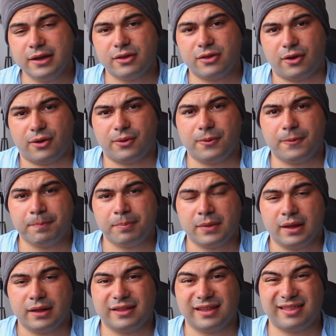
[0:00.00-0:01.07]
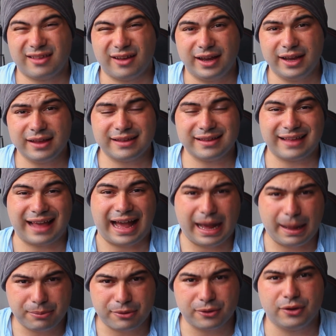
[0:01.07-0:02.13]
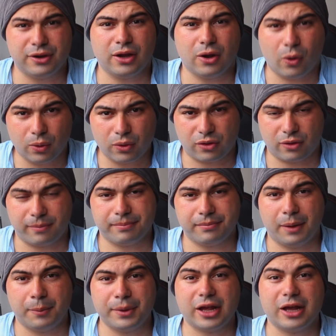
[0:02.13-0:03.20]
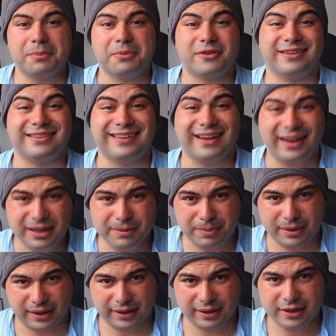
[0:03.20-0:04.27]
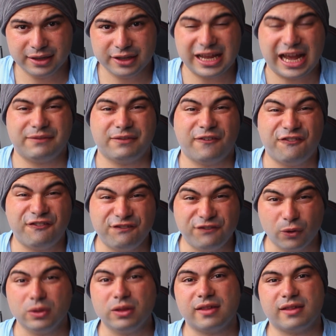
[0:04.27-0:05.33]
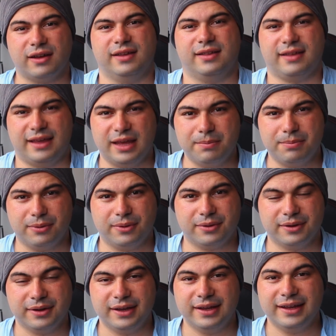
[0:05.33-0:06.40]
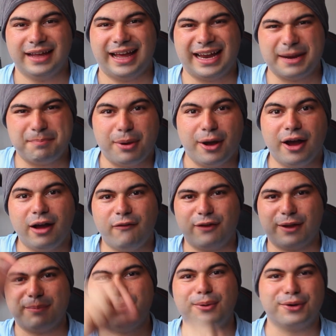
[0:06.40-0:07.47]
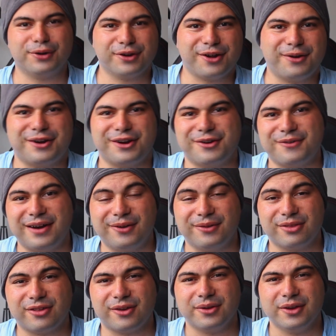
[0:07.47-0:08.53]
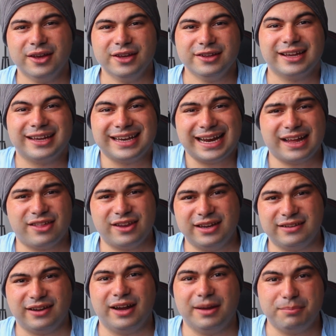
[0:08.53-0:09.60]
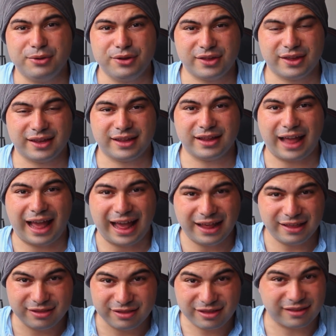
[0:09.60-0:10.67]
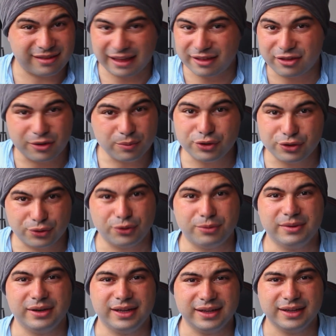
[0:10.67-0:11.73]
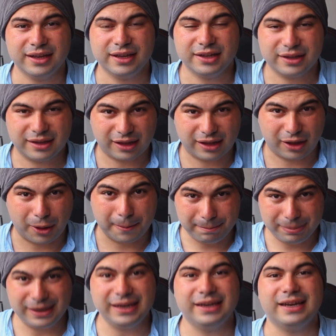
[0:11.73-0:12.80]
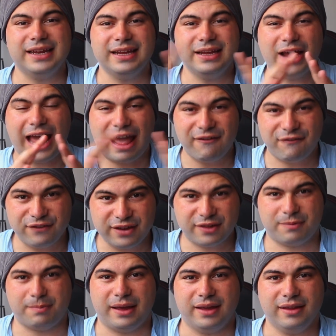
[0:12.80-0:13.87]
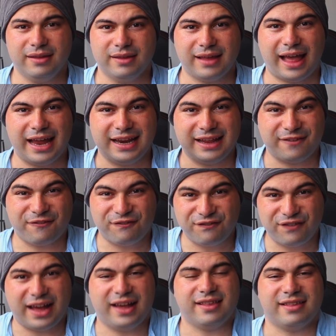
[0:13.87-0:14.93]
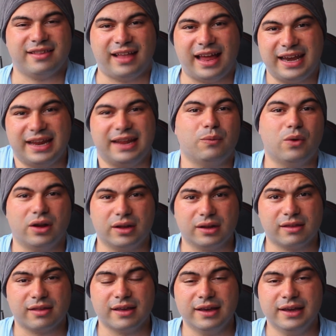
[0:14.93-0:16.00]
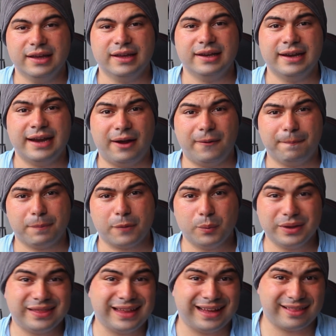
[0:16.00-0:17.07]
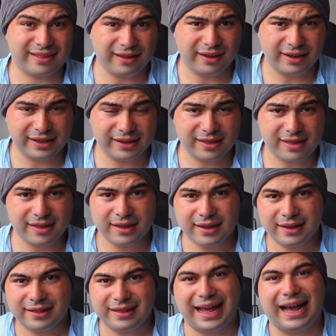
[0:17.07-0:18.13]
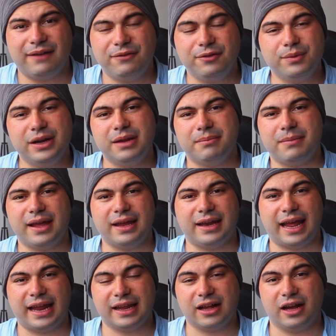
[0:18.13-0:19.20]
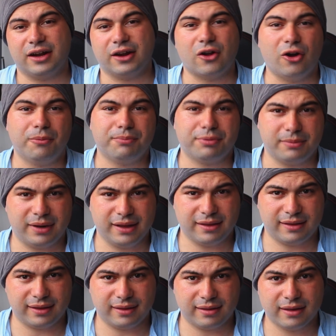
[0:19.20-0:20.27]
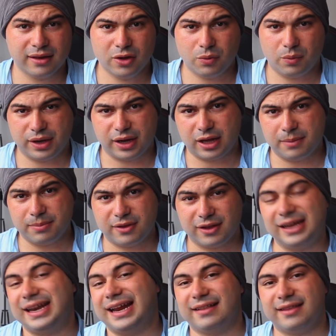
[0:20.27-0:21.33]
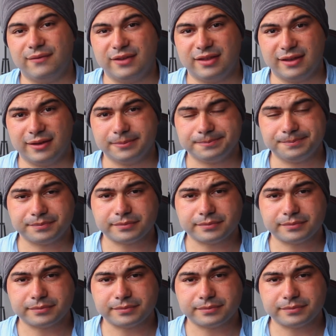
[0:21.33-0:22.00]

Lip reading: So the size is absolutely awesome. And when it comes to typing, you have a full-size keyboard and a perfect border going around. So you can actually type using, just as you would normally, completely every space, and it's fast and it works. Now, with that size, they haven't really made any kind of compromises when it comes to connectivity.